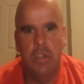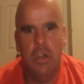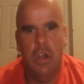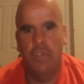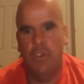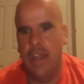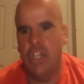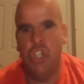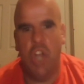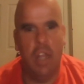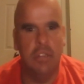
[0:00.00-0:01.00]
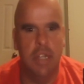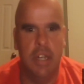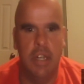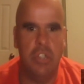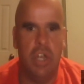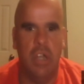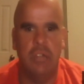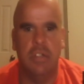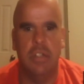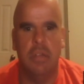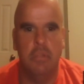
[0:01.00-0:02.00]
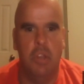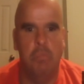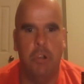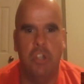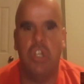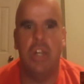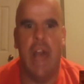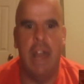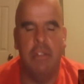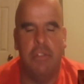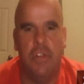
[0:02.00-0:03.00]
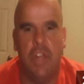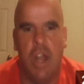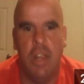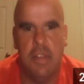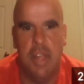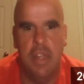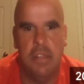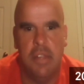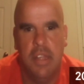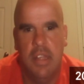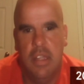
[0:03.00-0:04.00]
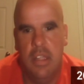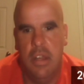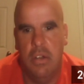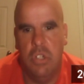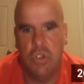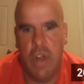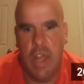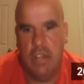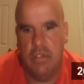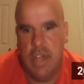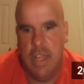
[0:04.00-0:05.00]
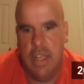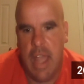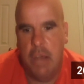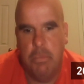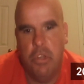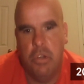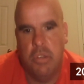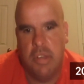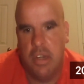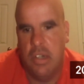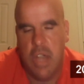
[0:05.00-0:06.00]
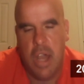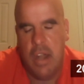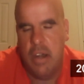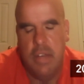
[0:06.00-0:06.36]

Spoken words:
of like juggling, you know, butcher knives, for God's sakes, you know, trying to like help your son or daughter.